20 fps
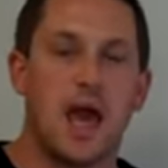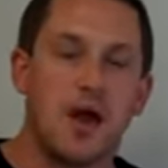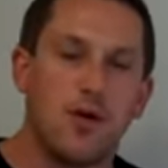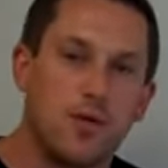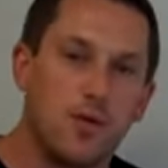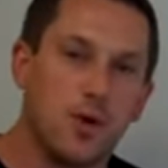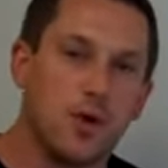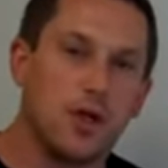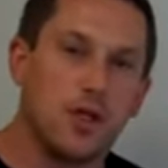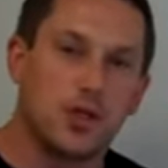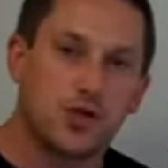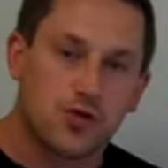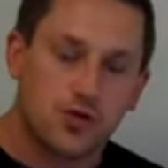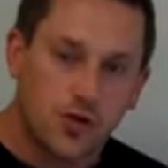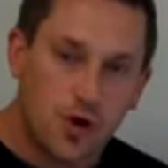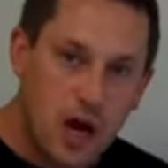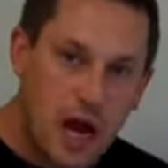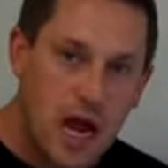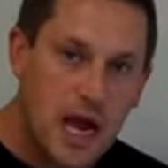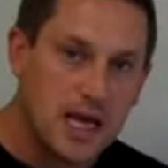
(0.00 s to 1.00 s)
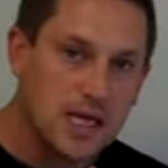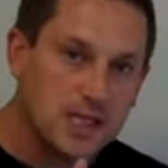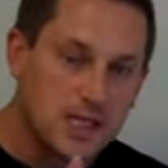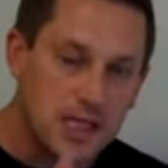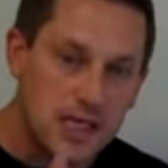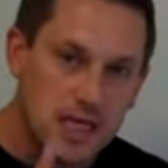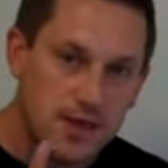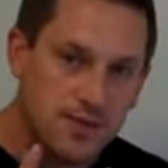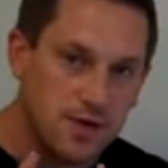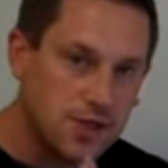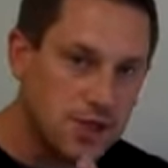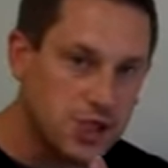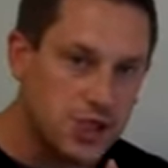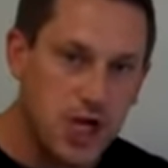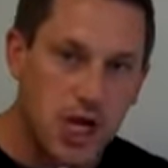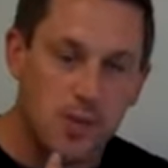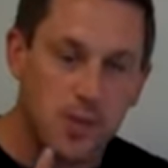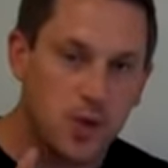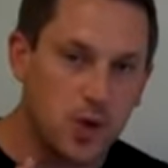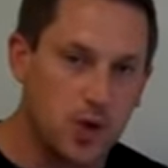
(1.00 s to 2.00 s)
and really try to even
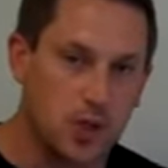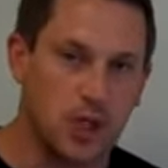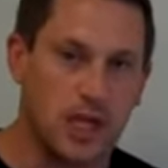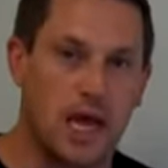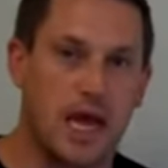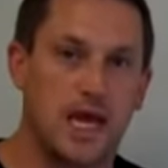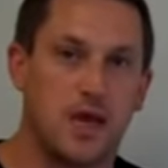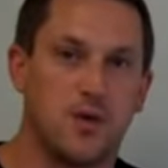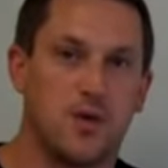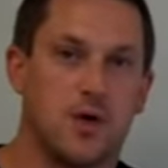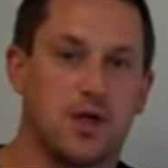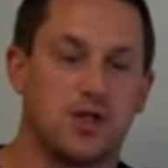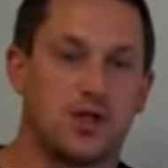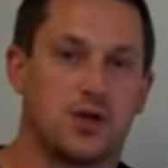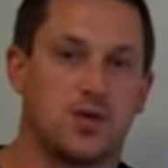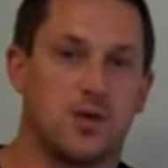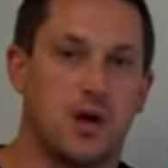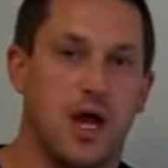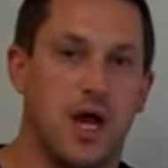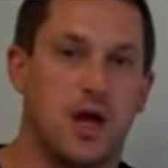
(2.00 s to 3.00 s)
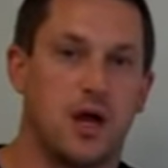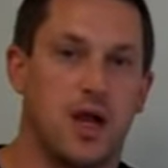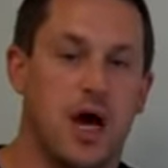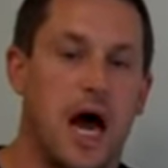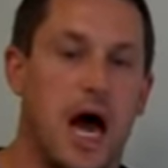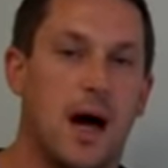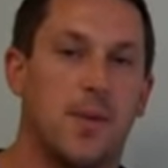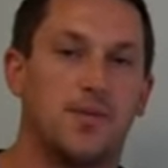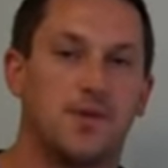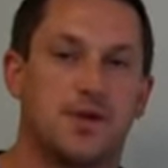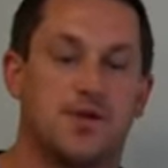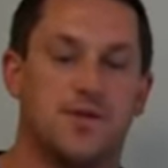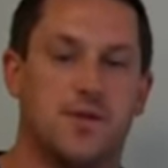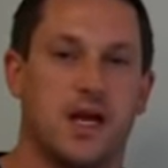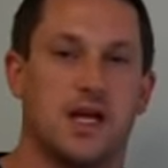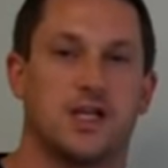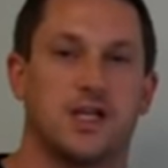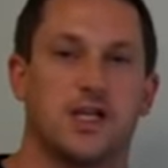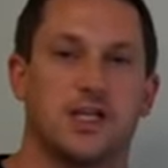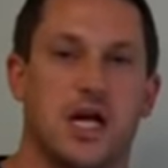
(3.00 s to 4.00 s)
shape your language around
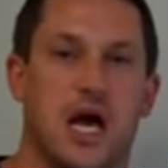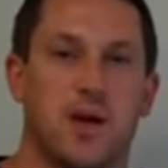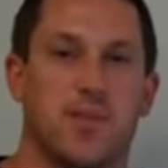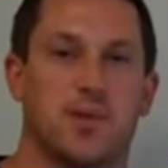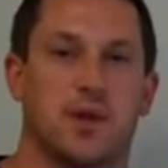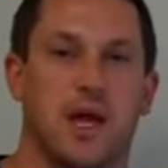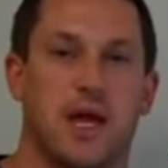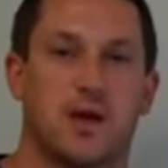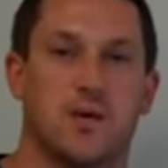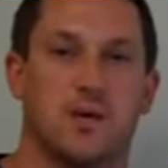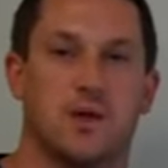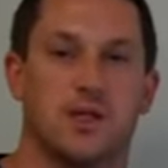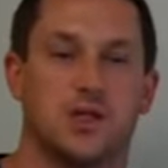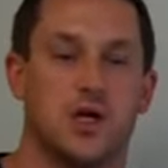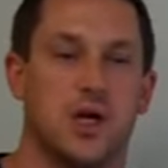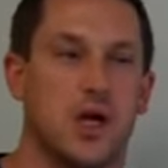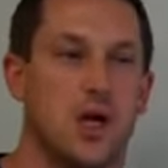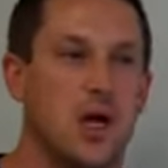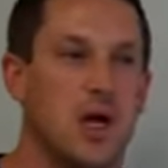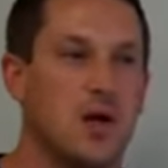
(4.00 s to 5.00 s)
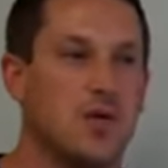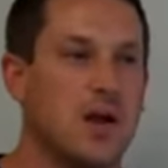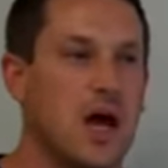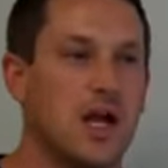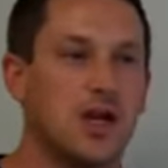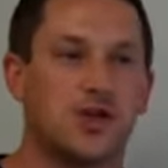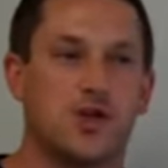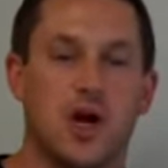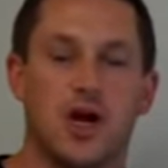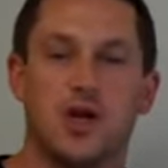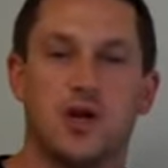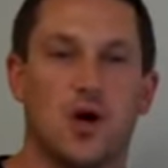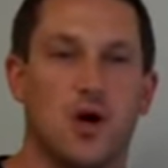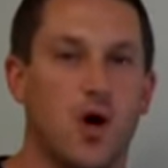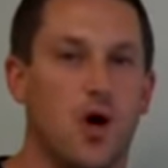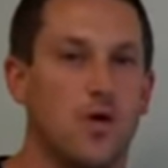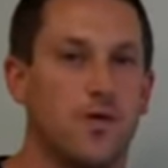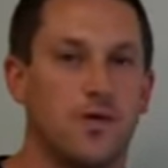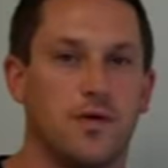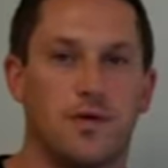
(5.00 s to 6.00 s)
observation type language. Not trying to
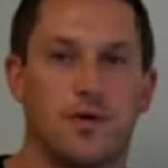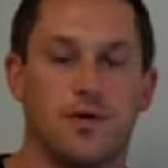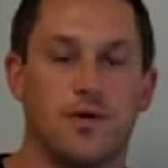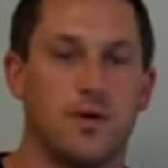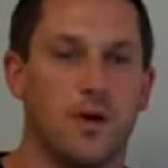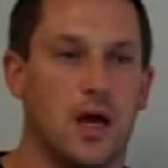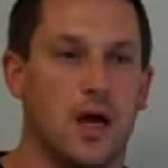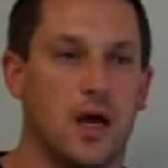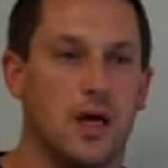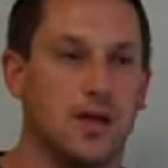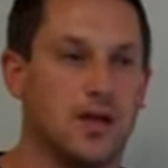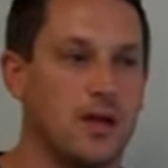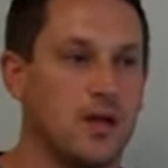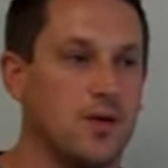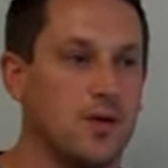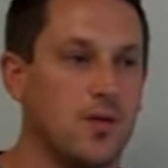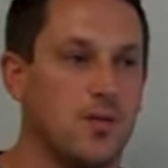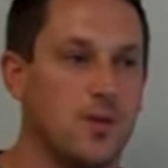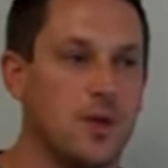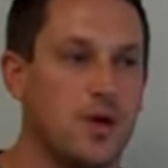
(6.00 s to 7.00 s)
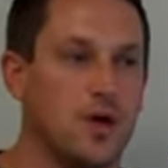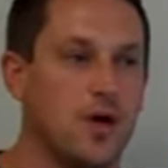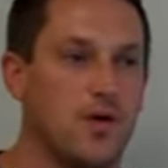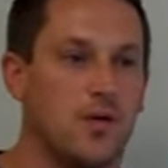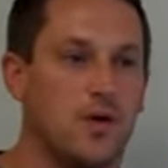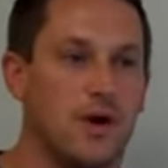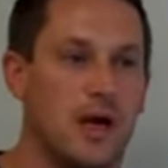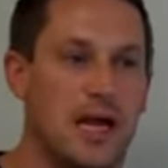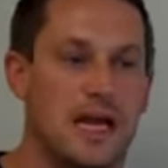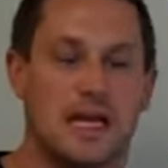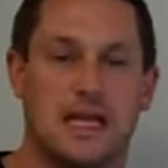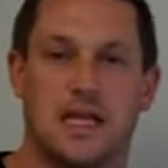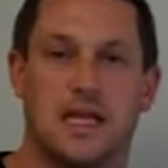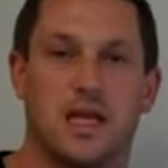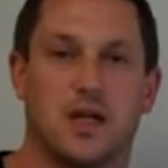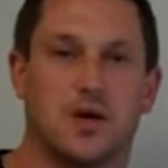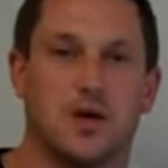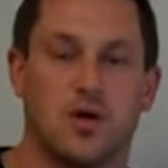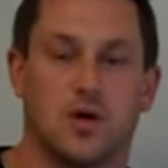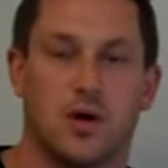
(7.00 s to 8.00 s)
be over
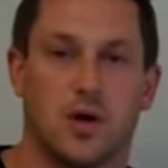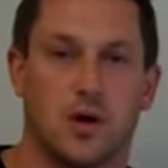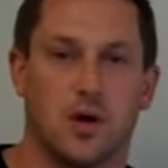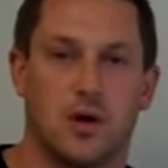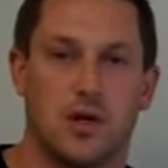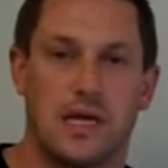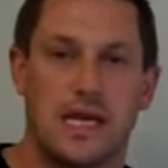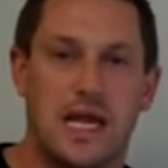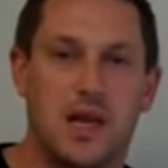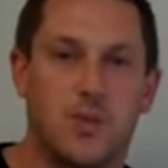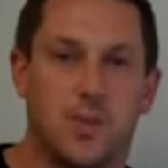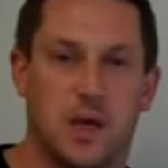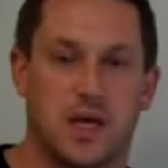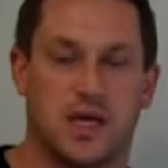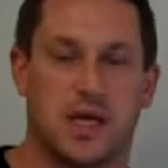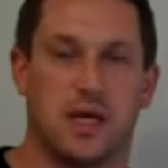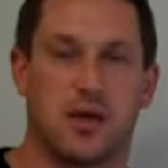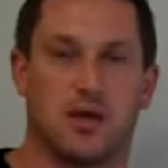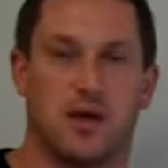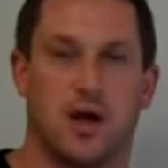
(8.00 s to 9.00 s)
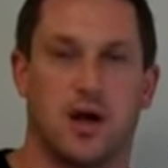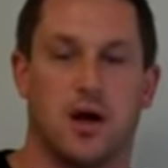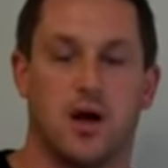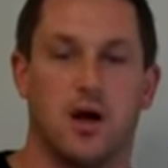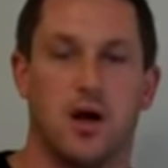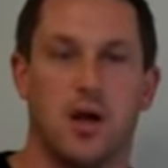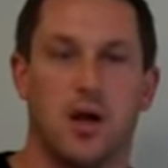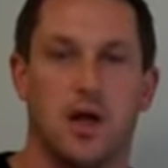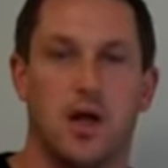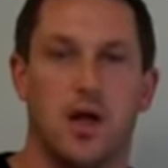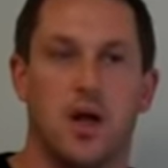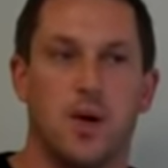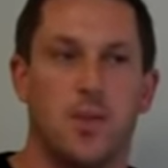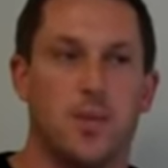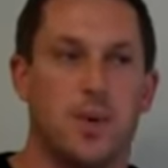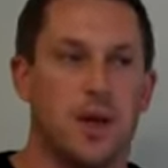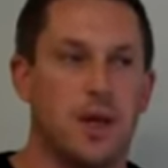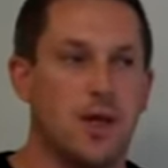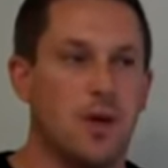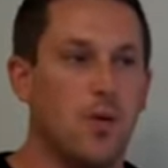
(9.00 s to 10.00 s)
analytical or nitpicky there.
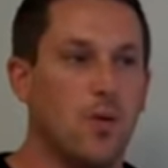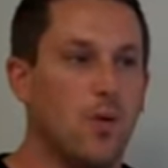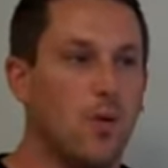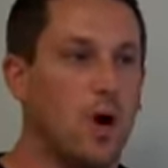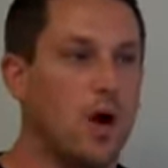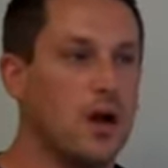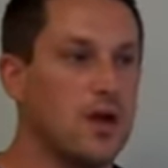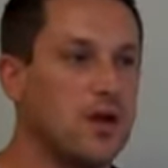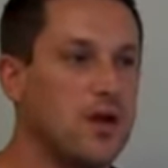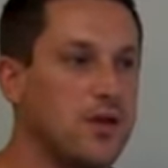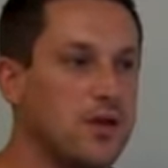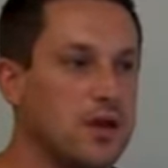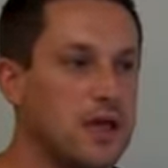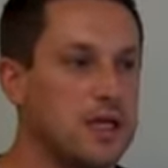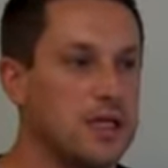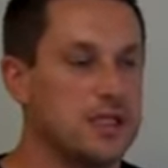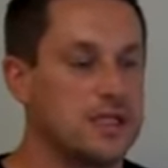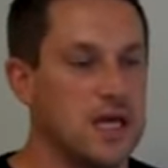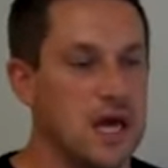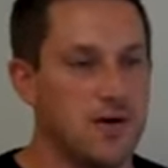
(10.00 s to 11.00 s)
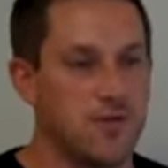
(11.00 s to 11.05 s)
But one of the things